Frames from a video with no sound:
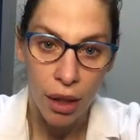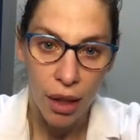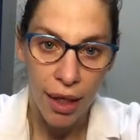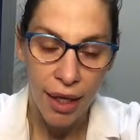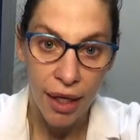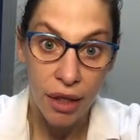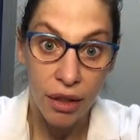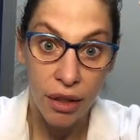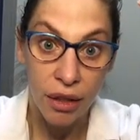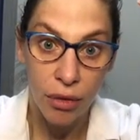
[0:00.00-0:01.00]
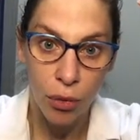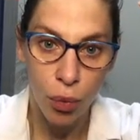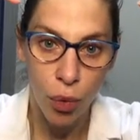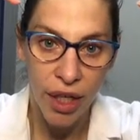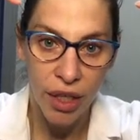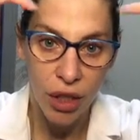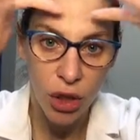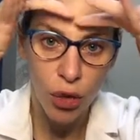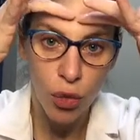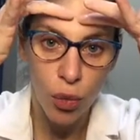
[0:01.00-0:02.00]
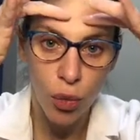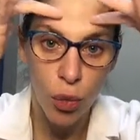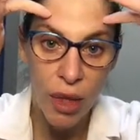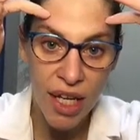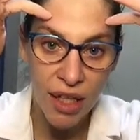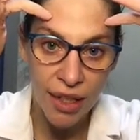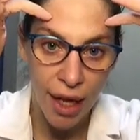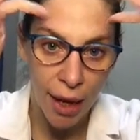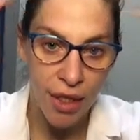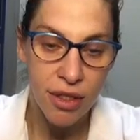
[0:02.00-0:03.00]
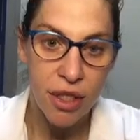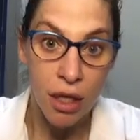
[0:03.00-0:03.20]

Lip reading: and when you weaken that,